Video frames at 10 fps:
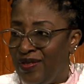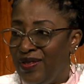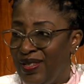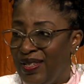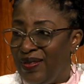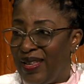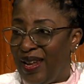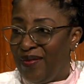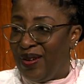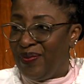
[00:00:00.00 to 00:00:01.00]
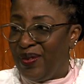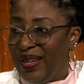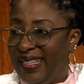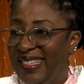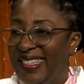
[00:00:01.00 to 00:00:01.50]
you used to do that at one I've,
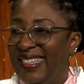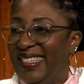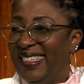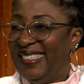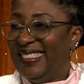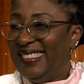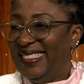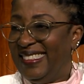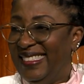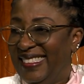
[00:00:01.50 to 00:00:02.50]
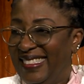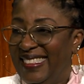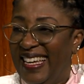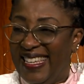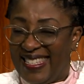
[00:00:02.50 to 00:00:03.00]
point? I've done parts of it,
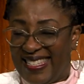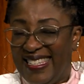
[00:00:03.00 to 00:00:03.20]
yes. Yes. For